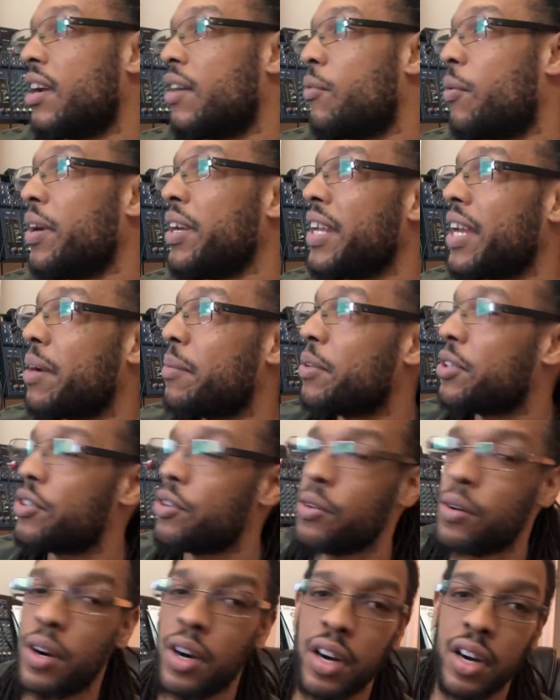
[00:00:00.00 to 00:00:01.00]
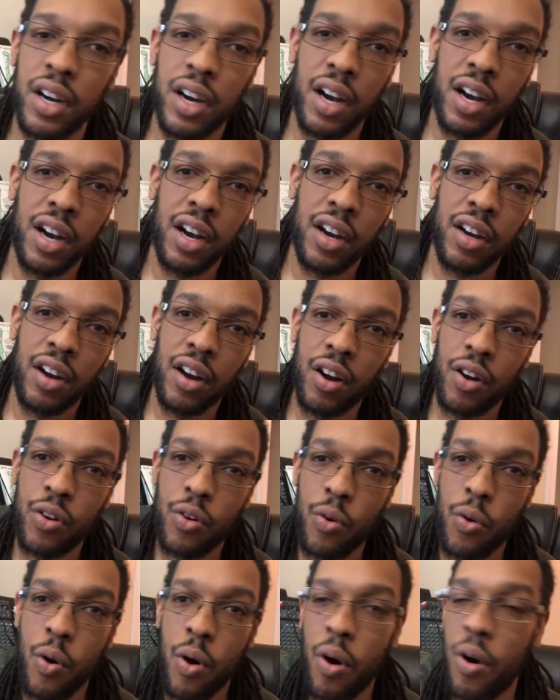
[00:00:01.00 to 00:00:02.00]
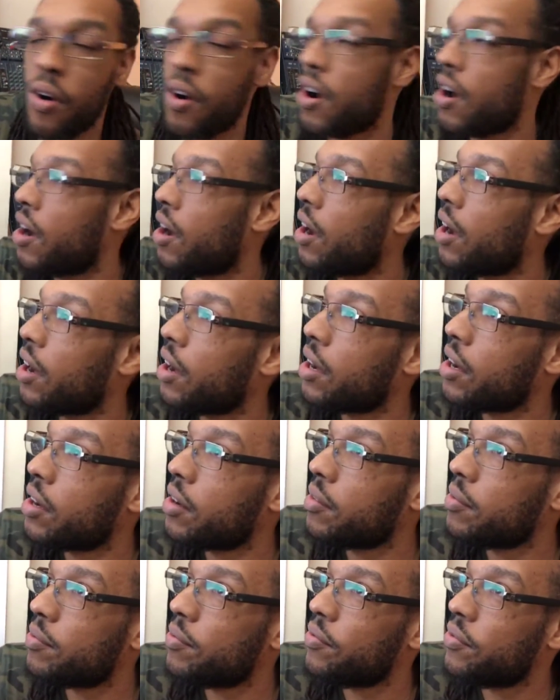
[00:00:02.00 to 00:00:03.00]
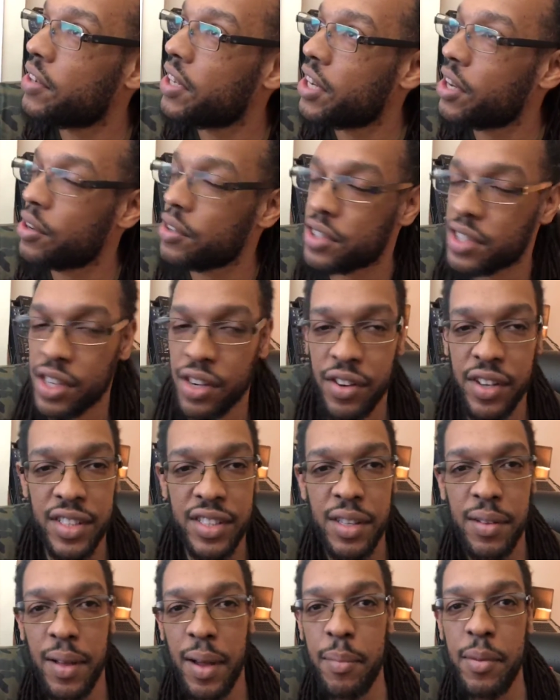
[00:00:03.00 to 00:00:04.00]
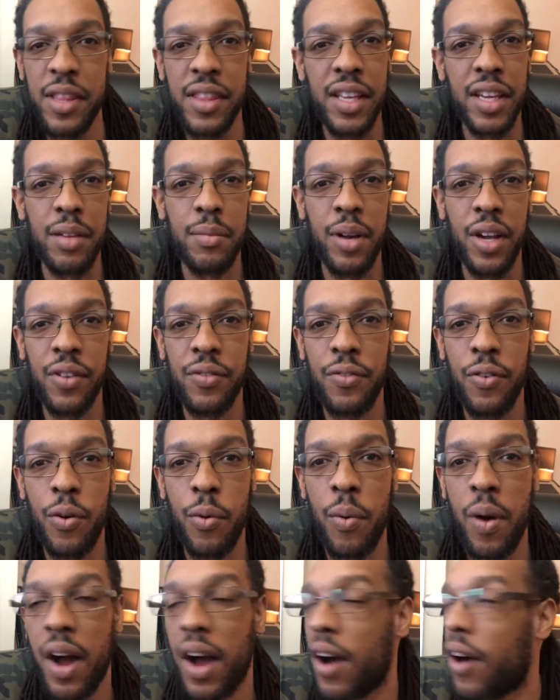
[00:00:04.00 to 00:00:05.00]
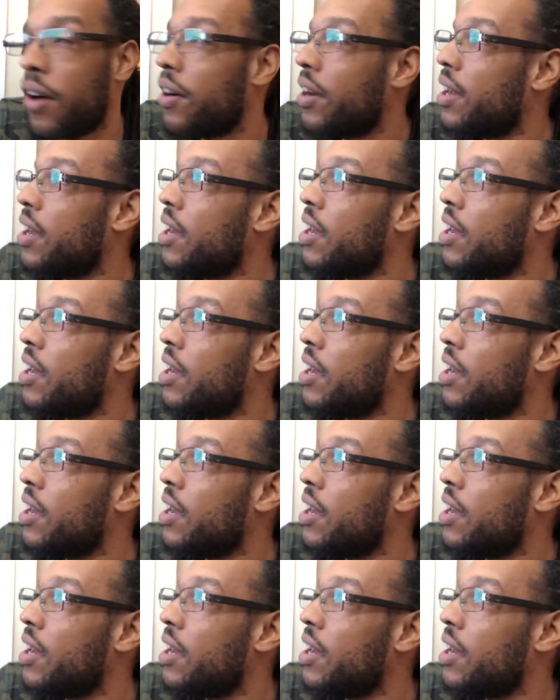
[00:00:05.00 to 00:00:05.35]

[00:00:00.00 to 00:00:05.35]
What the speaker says: one day I'm gonna do a Quora video series. I've been thinking about it for a while.